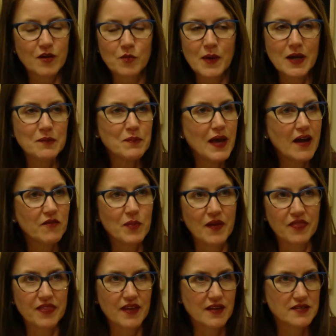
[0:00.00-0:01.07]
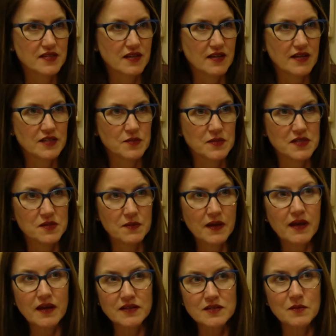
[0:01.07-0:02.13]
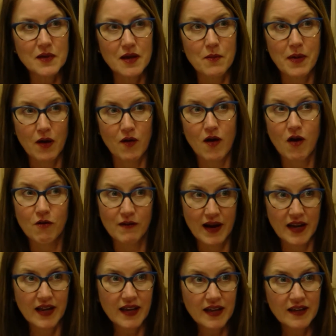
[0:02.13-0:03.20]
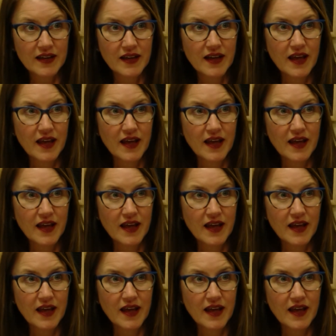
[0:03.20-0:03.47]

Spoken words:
There might have been things that he's been speaking to me about already